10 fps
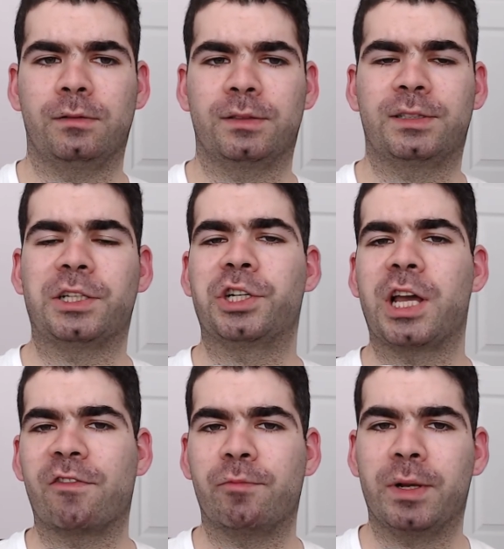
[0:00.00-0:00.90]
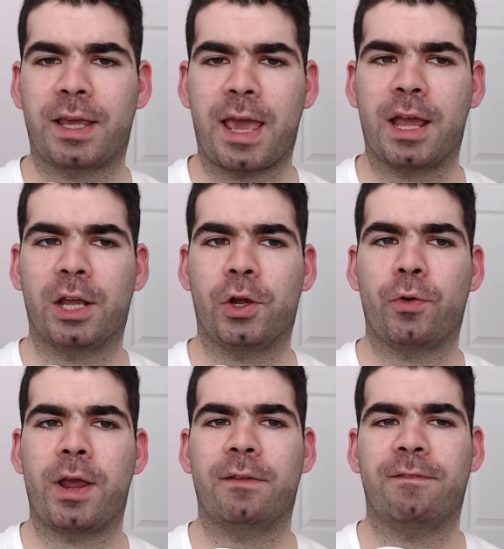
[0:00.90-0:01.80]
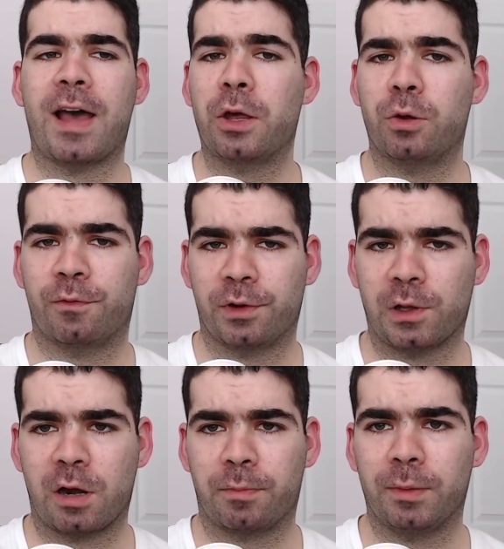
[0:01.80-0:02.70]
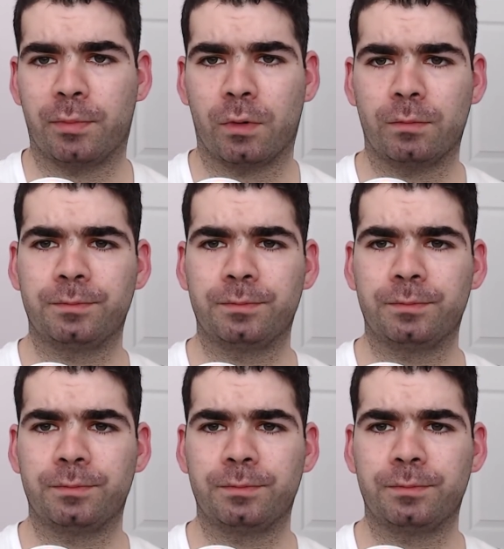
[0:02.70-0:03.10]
such a government can create value for a lot of people.